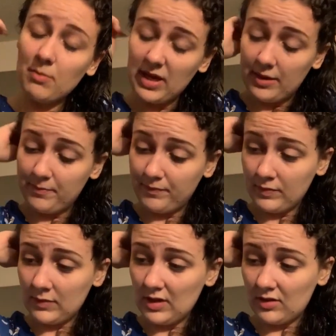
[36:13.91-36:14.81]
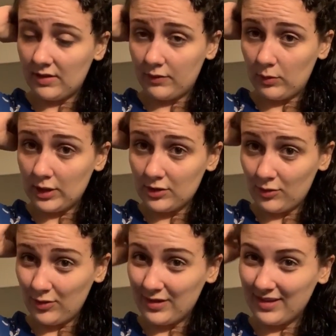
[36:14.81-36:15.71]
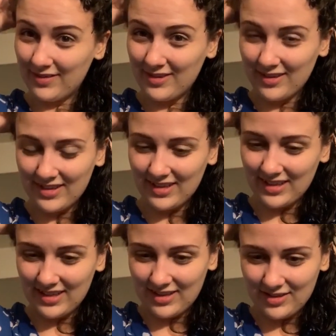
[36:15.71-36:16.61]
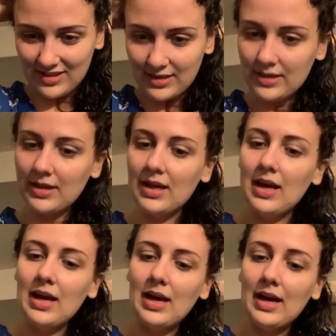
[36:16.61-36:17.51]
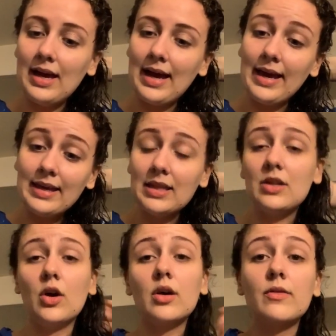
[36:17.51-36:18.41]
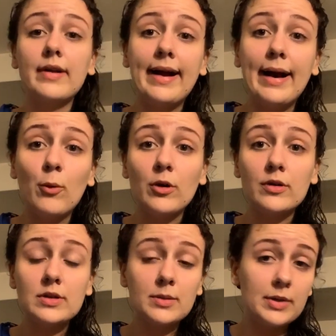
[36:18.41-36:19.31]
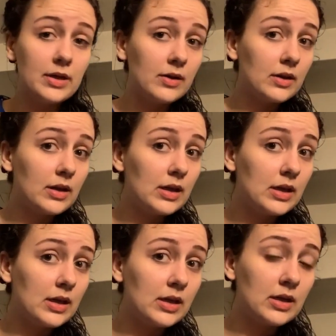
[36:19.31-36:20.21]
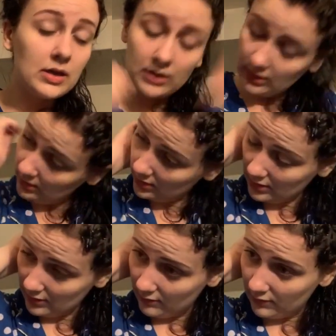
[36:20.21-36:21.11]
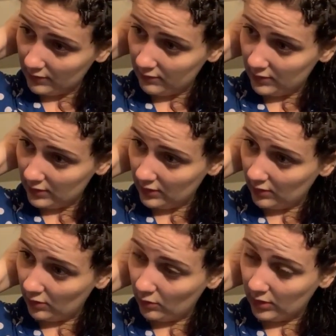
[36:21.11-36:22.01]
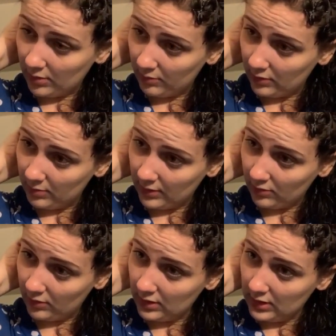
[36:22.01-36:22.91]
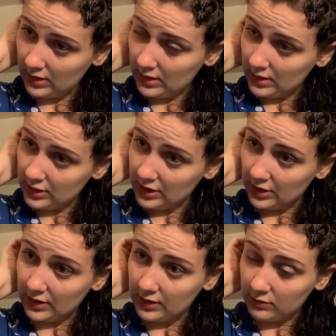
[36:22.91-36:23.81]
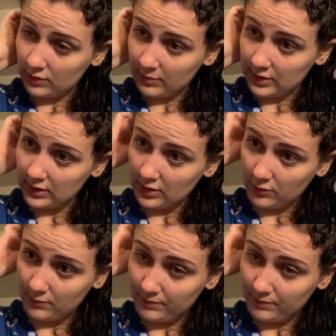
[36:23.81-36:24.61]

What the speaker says: but you don't have to watch the whole thing if you aren't interested. I can talk for hours apparently and have very little qualms about sharing things with myself.